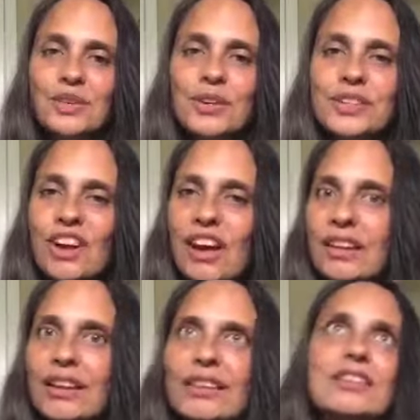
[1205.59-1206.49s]
So it's not
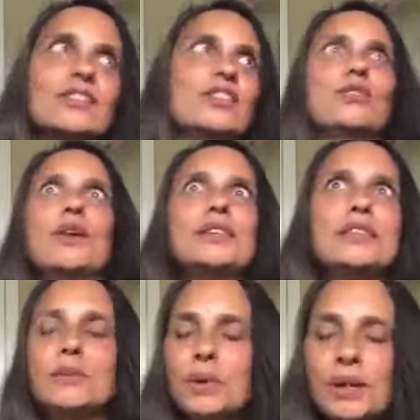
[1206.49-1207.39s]
like this
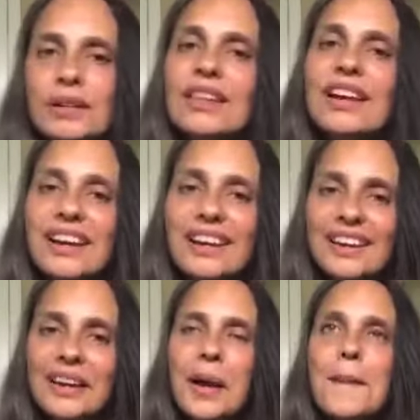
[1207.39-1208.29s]
crazy weird
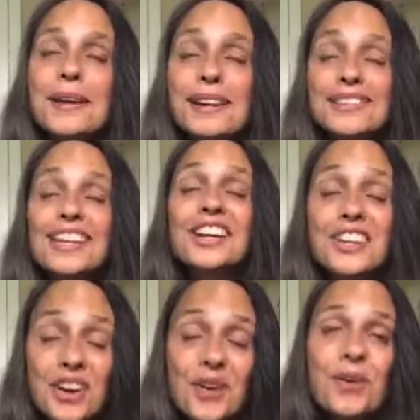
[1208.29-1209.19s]
thing, because I
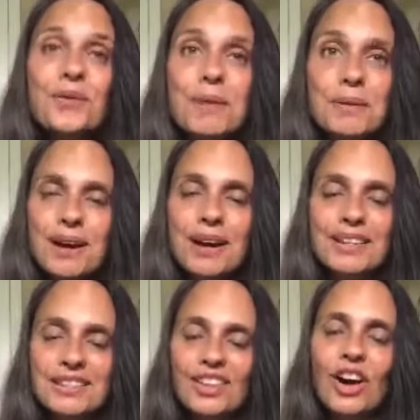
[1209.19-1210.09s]
know my mind
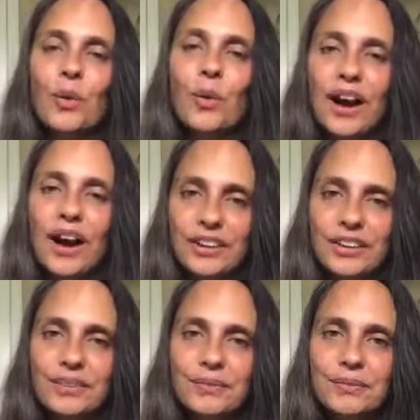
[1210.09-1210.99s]
is a lot
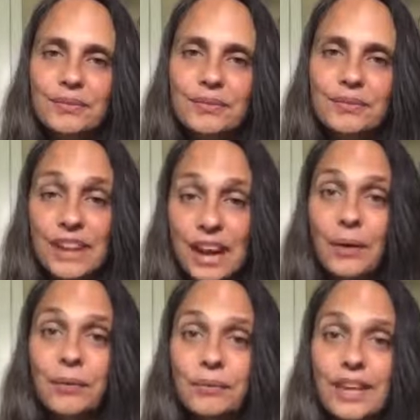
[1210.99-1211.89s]
quieter
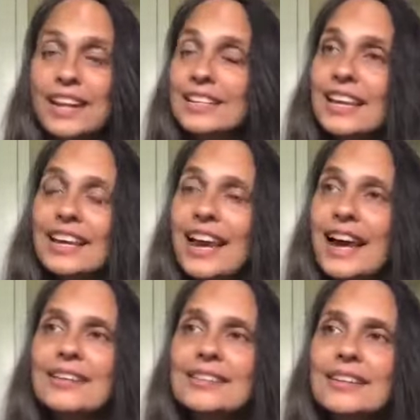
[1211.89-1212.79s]
now, and it
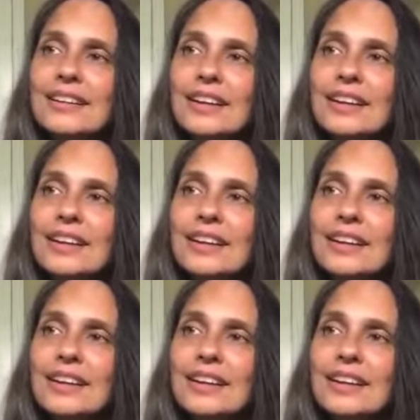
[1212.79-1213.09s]
hasn't